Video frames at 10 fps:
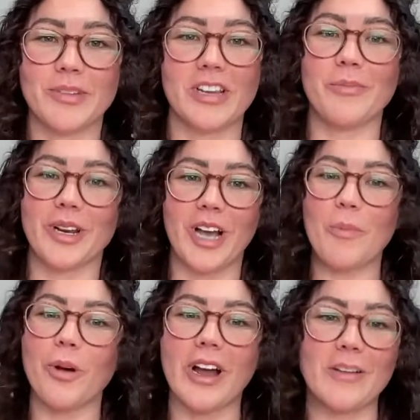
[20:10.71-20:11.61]
but there have been a
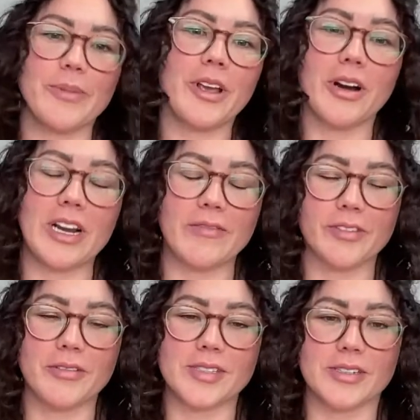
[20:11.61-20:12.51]
couple kind of PR
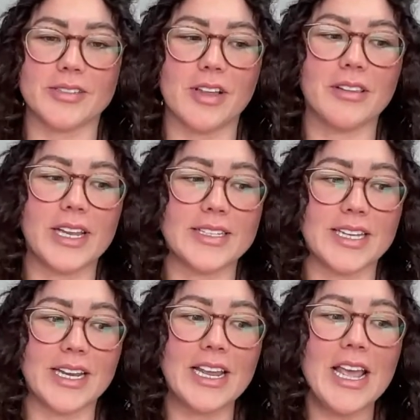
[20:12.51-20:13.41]
influencers on
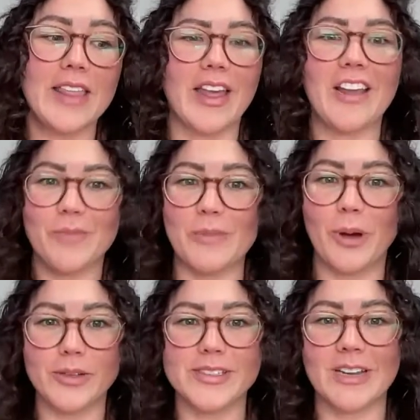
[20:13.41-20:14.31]
LinkedIn that have been
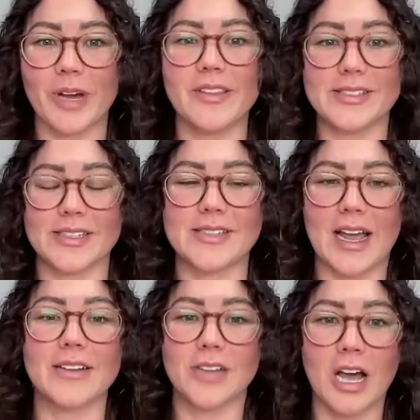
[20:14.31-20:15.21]
posting about this
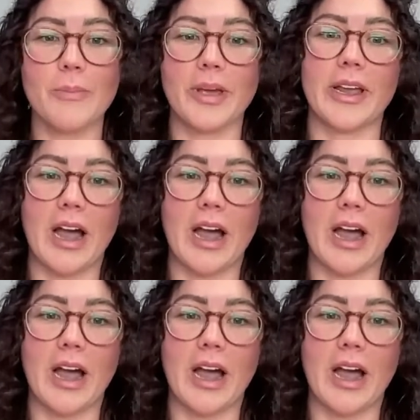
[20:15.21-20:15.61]
exact topic.